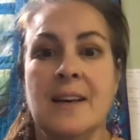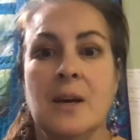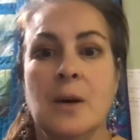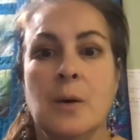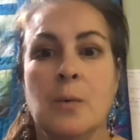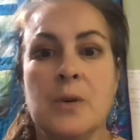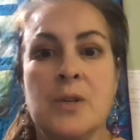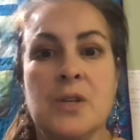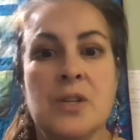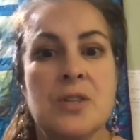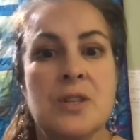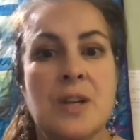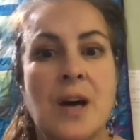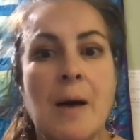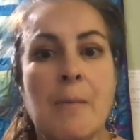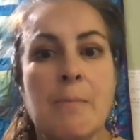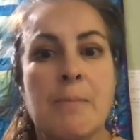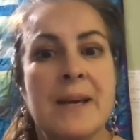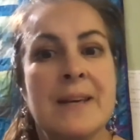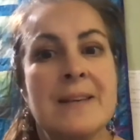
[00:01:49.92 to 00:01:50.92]
which is
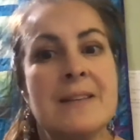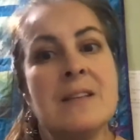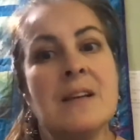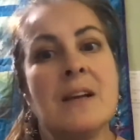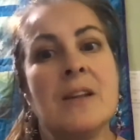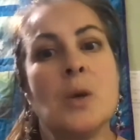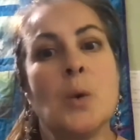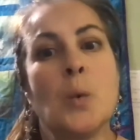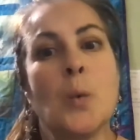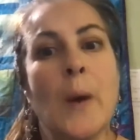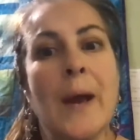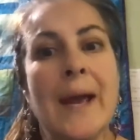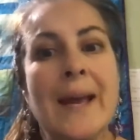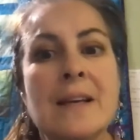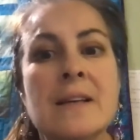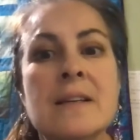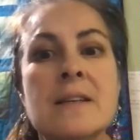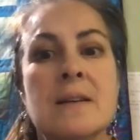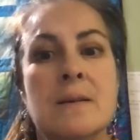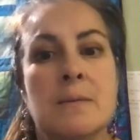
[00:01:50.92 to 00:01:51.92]
not based on the
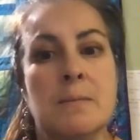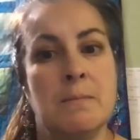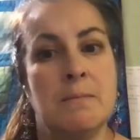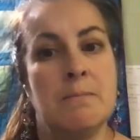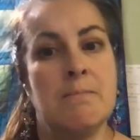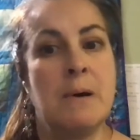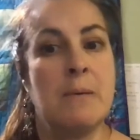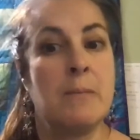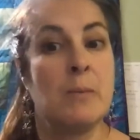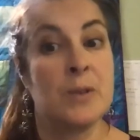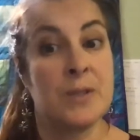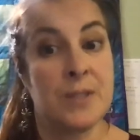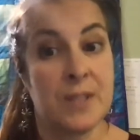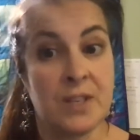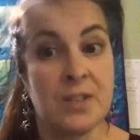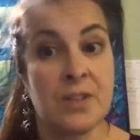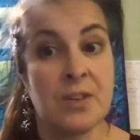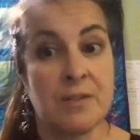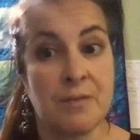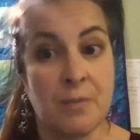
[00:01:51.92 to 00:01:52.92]
random
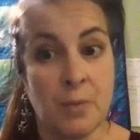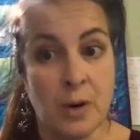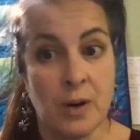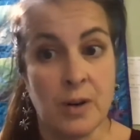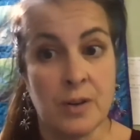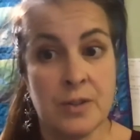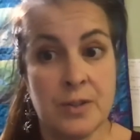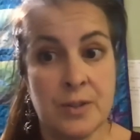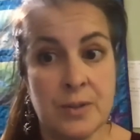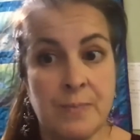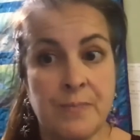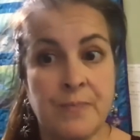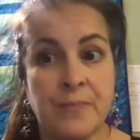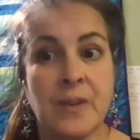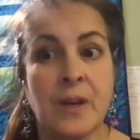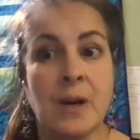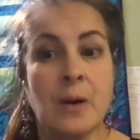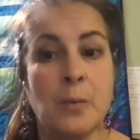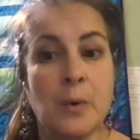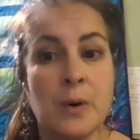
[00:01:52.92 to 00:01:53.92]
memorization of words.
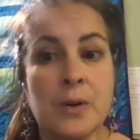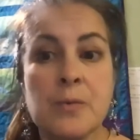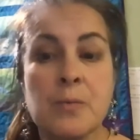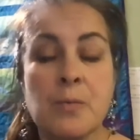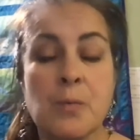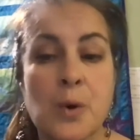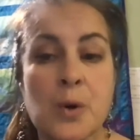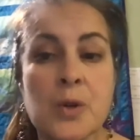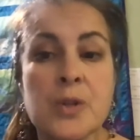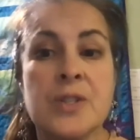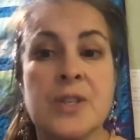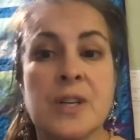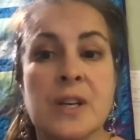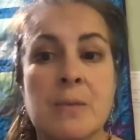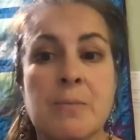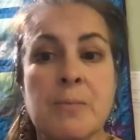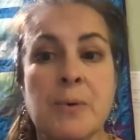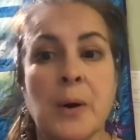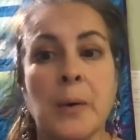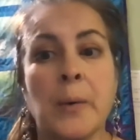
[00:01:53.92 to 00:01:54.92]
A word study
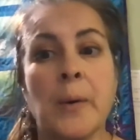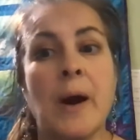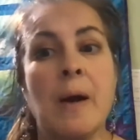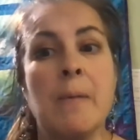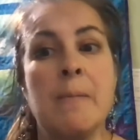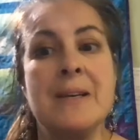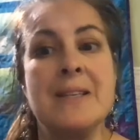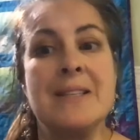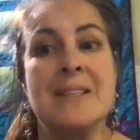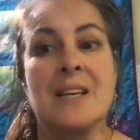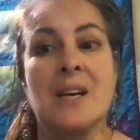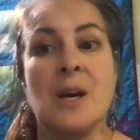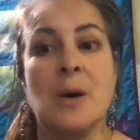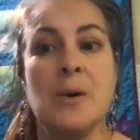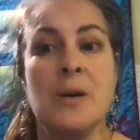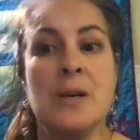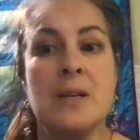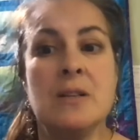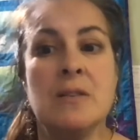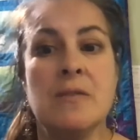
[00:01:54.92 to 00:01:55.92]
program is a
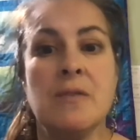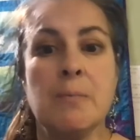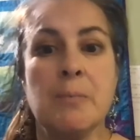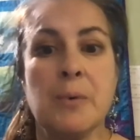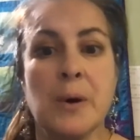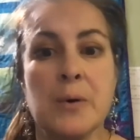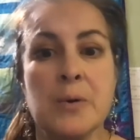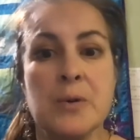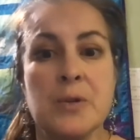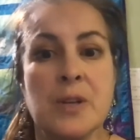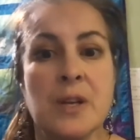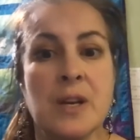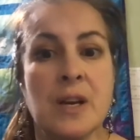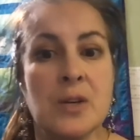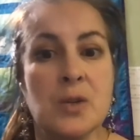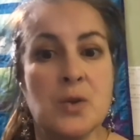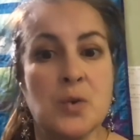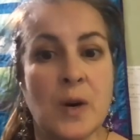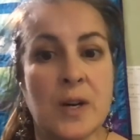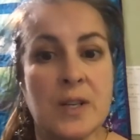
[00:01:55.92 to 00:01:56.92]
cohesive approach that
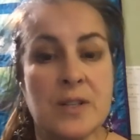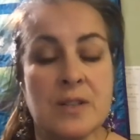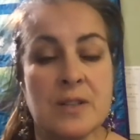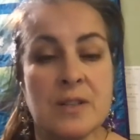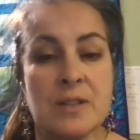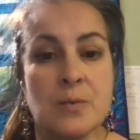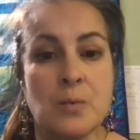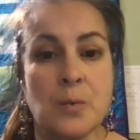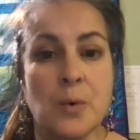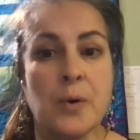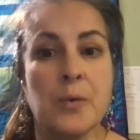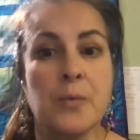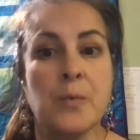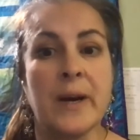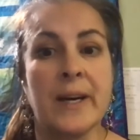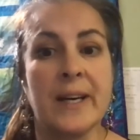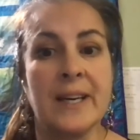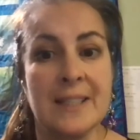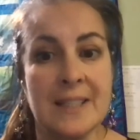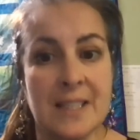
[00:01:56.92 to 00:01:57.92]
addresses word
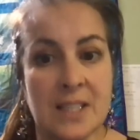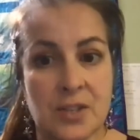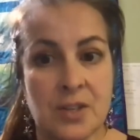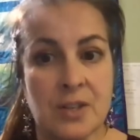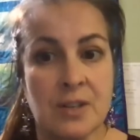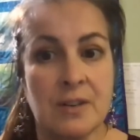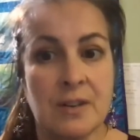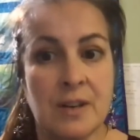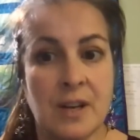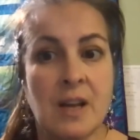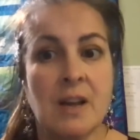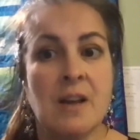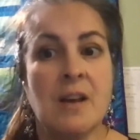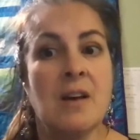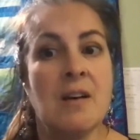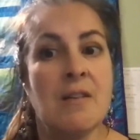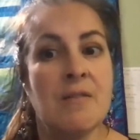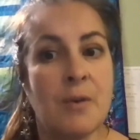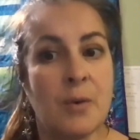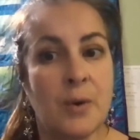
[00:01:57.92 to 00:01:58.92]
recognition,
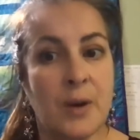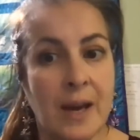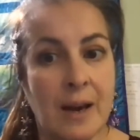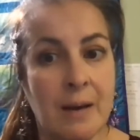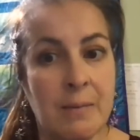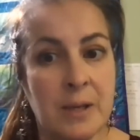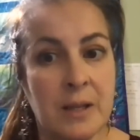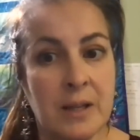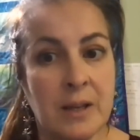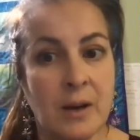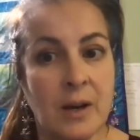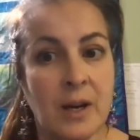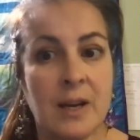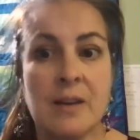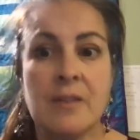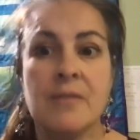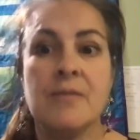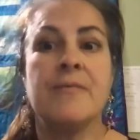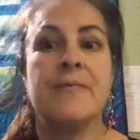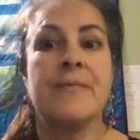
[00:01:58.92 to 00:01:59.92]

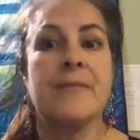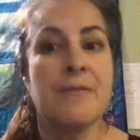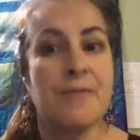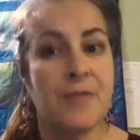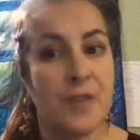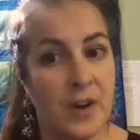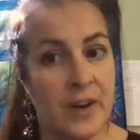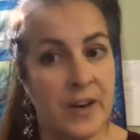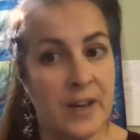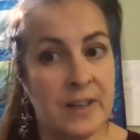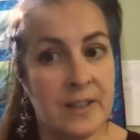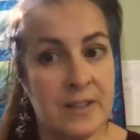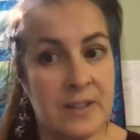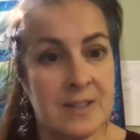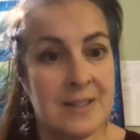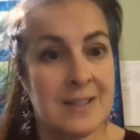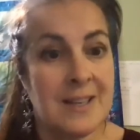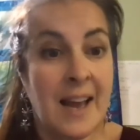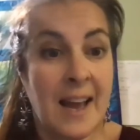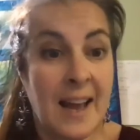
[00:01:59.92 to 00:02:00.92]
vocabulary, phonics,
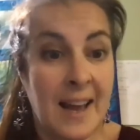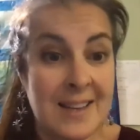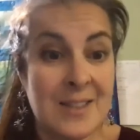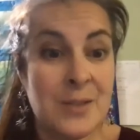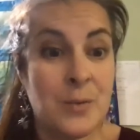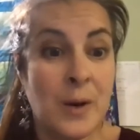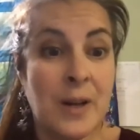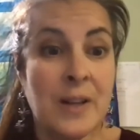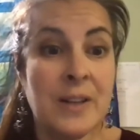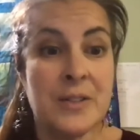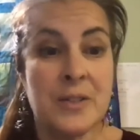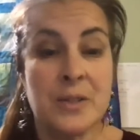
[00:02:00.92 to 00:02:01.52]
as well as